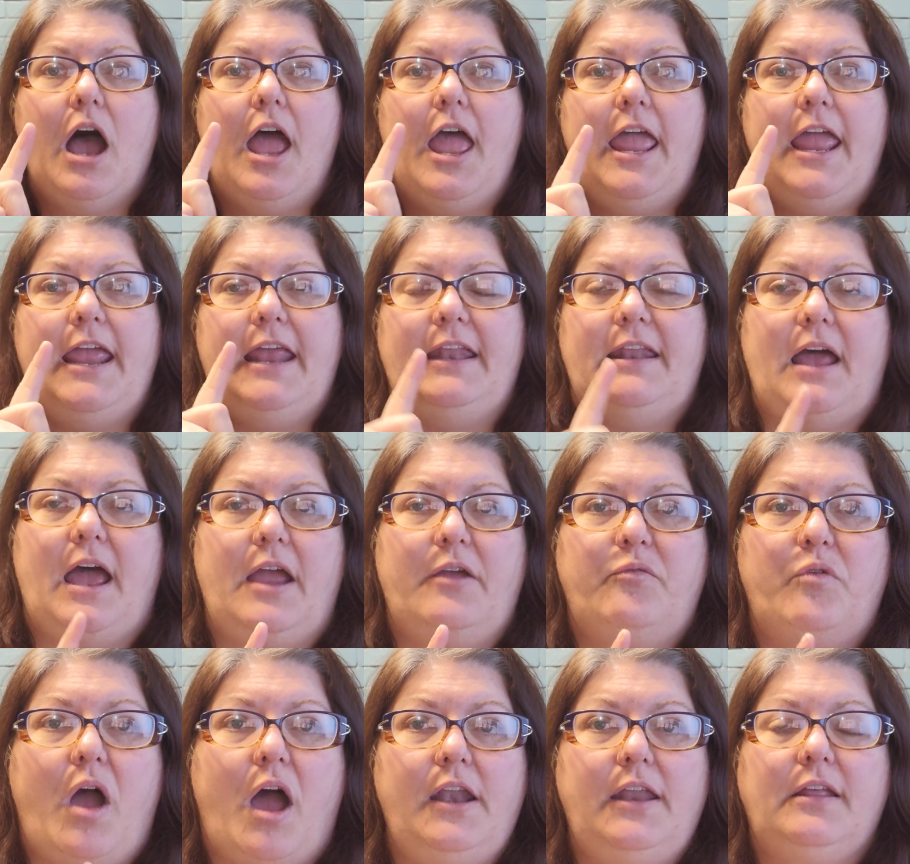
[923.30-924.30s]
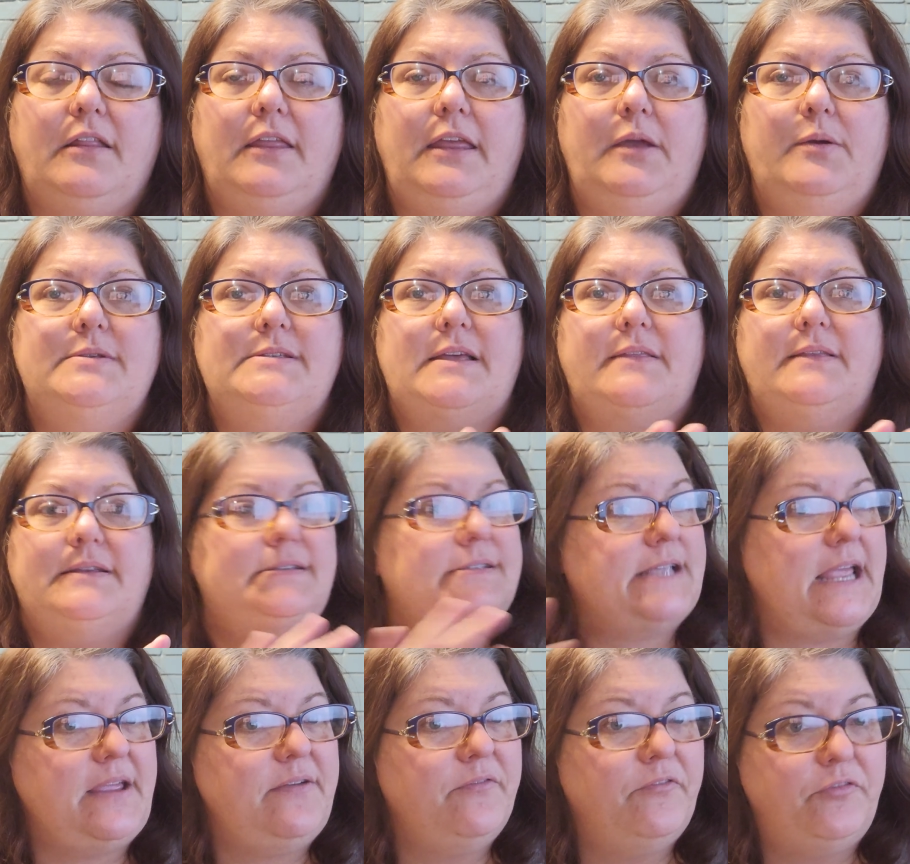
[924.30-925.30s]
and ironically it was on the
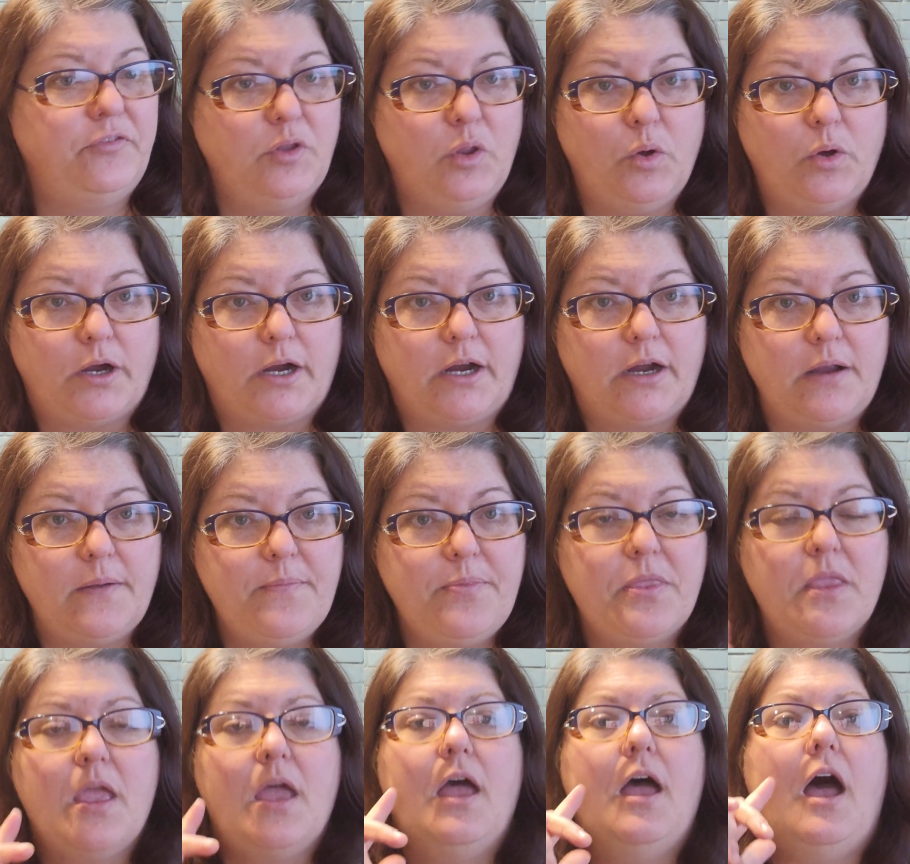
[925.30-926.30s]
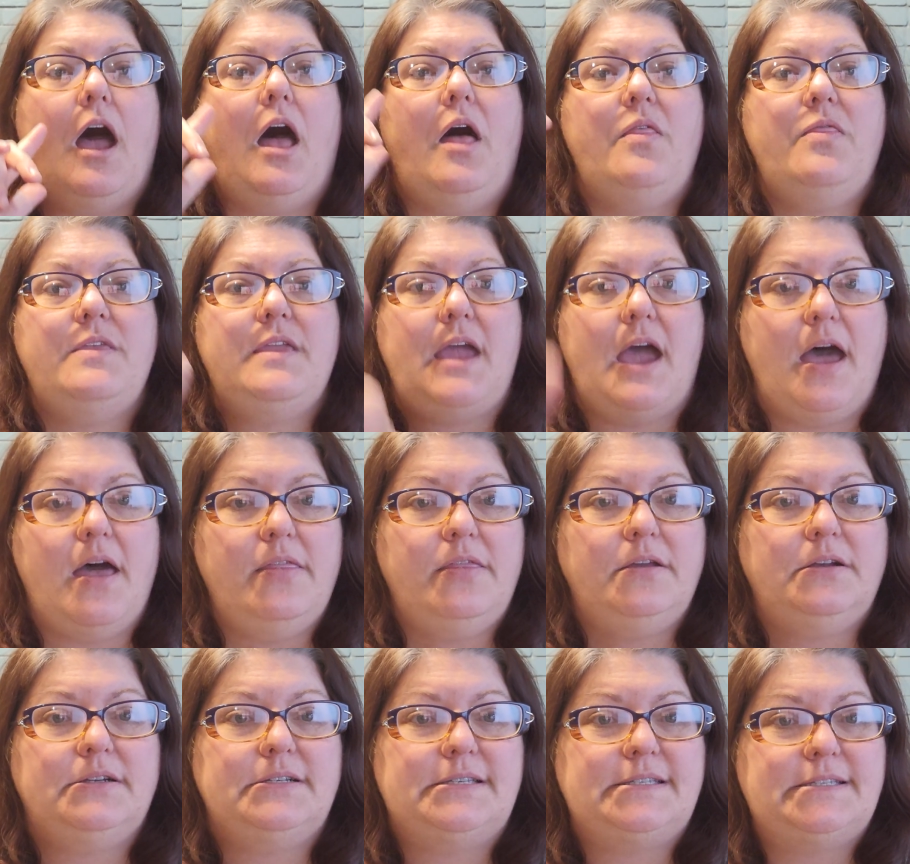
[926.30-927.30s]
same floor on the
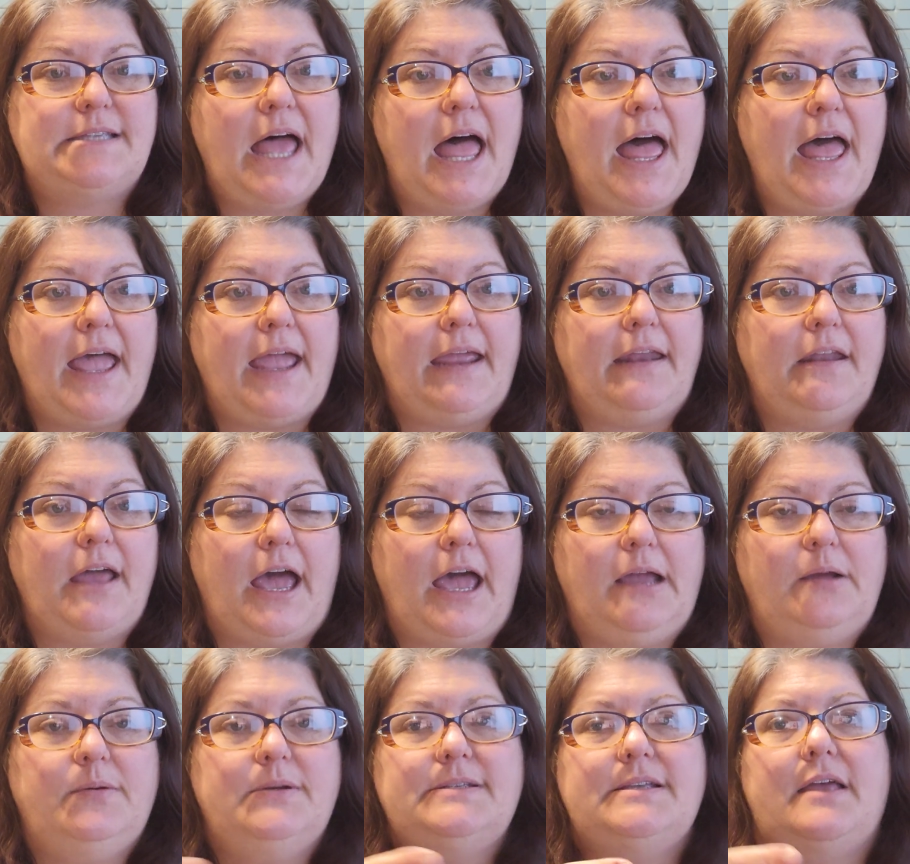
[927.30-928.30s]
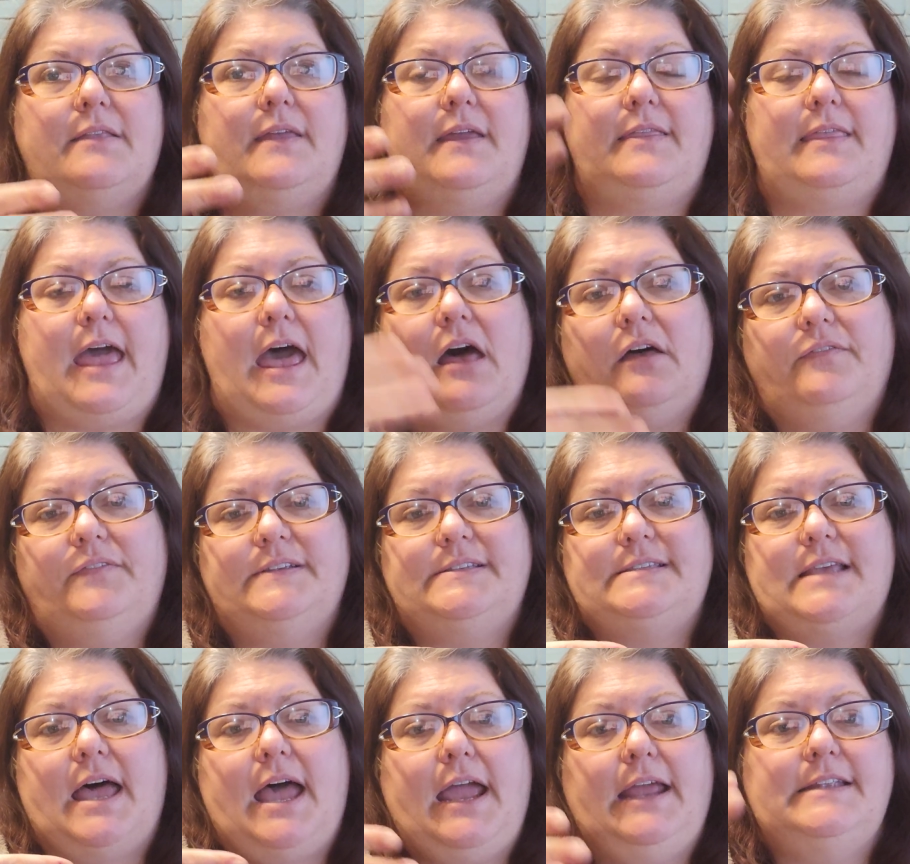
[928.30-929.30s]
other side. I was on like the Alpha
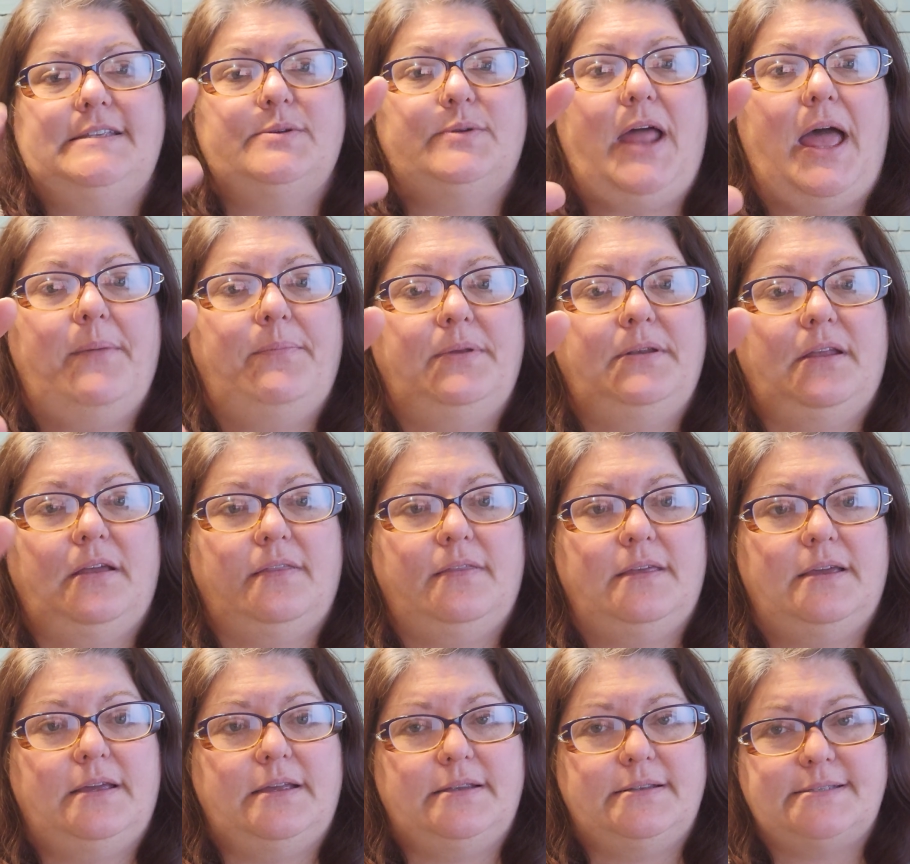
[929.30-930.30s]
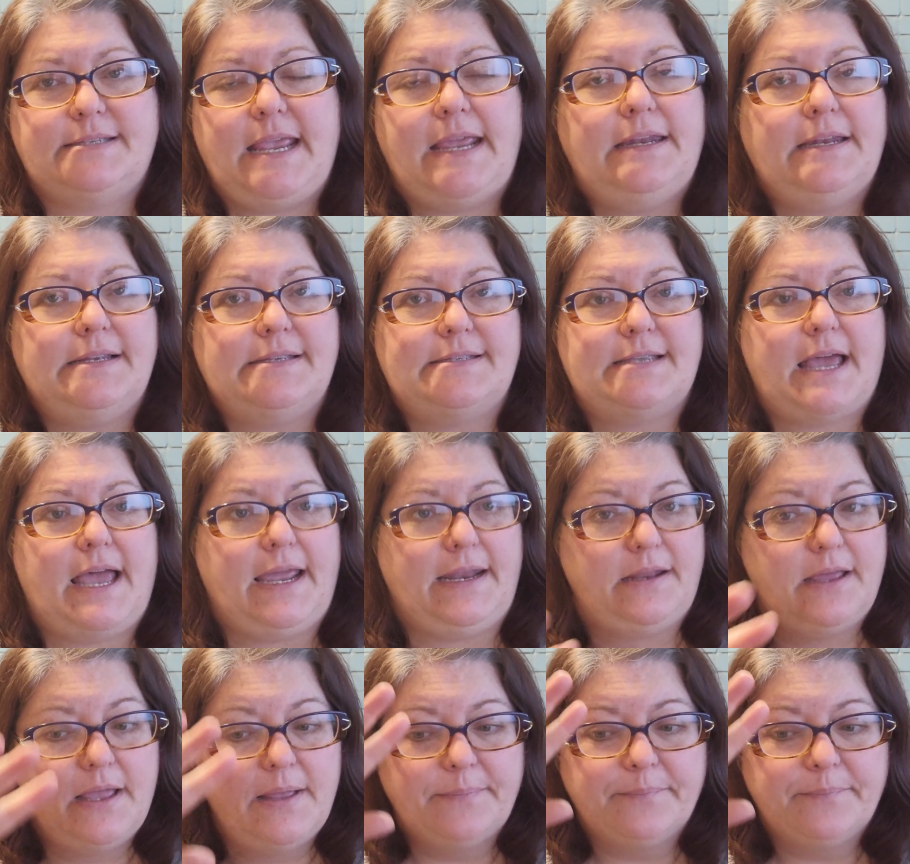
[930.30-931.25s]
side, so it happened on the Zeta side.